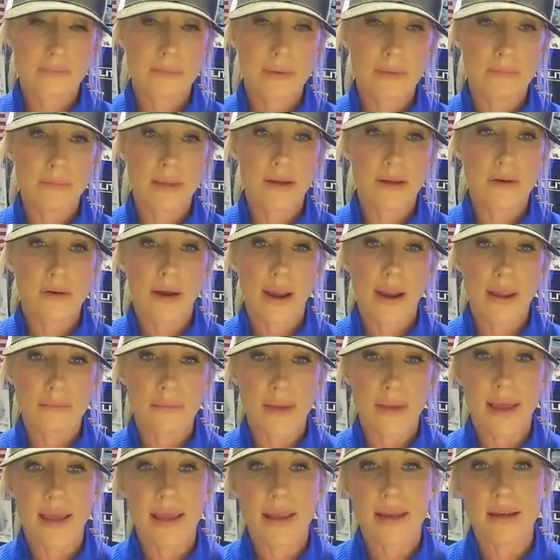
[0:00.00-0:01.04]
a big
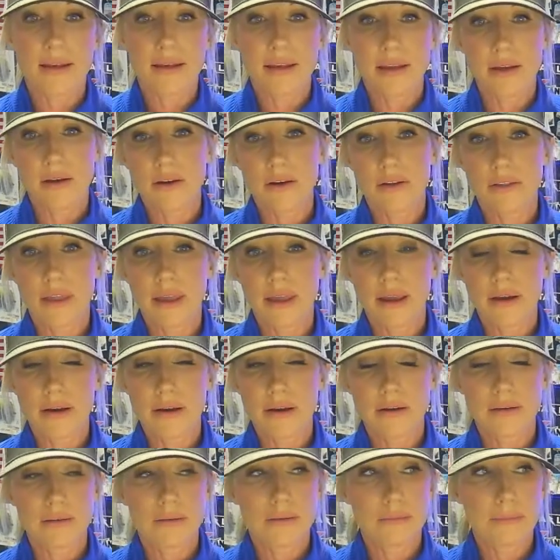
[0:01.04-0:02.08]
crankbait here and
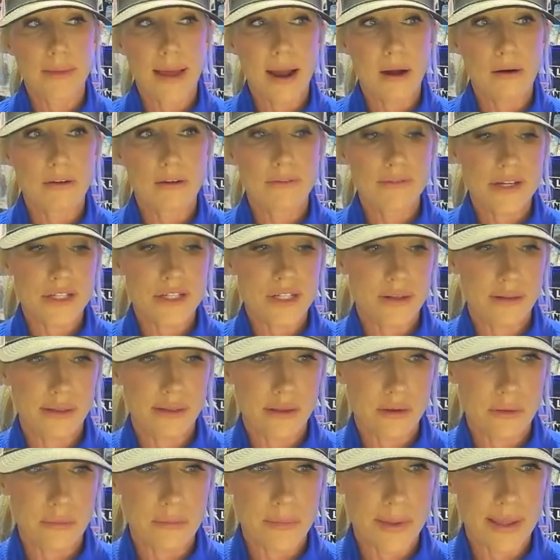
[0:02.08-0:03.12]
there, power fishing a
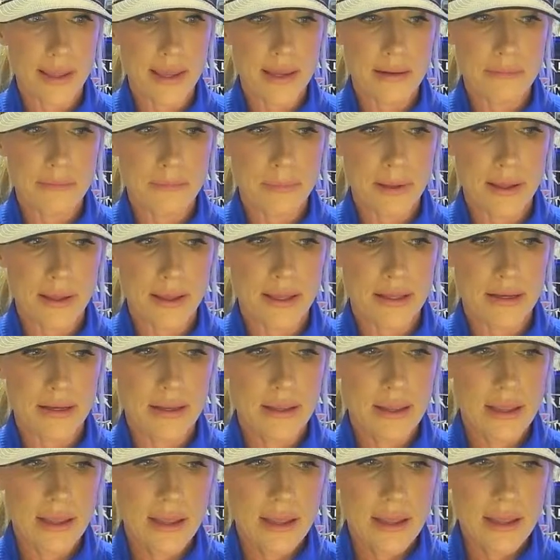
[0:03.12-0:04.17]
little bit, but
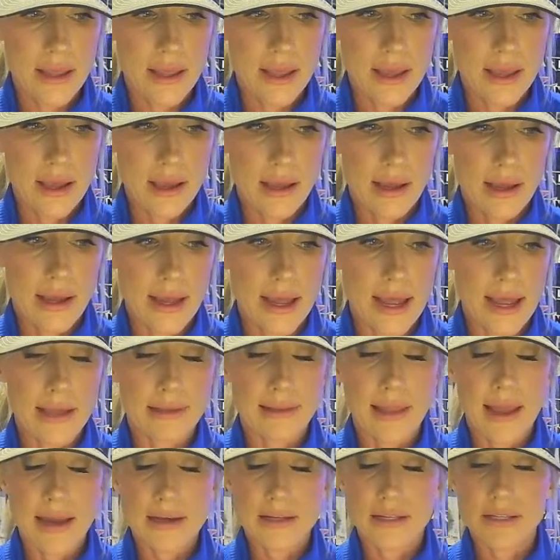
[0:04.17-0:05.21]
I
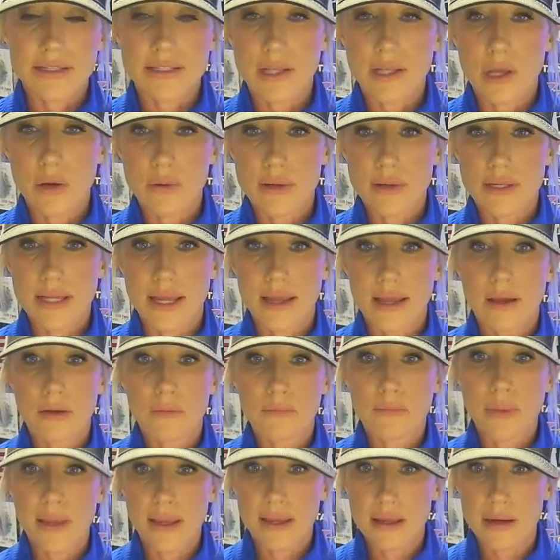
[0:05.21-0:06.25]
like to slow it down,
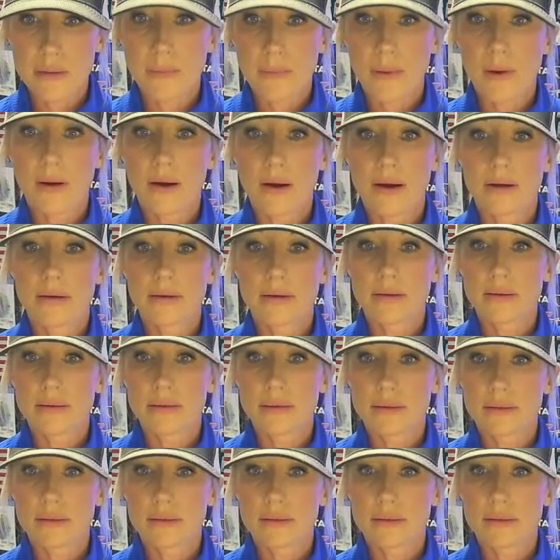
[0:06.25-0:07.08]
pick it apart.